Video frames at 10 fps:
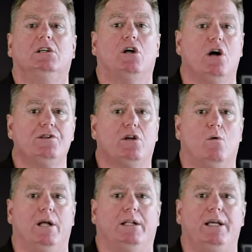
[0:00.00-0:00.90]

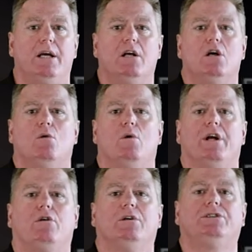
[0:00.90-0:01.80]
Consequently, when a
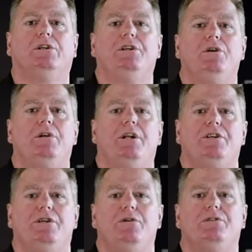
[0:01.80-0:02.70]
crystal unit
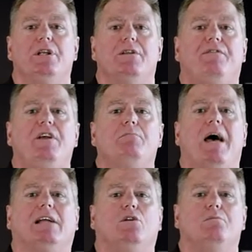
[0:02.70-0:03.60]
is used in the
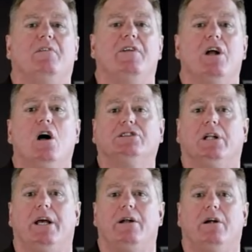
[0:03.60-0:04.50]
feedback loop of an
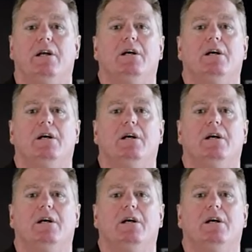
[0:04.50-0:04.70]
oscillator,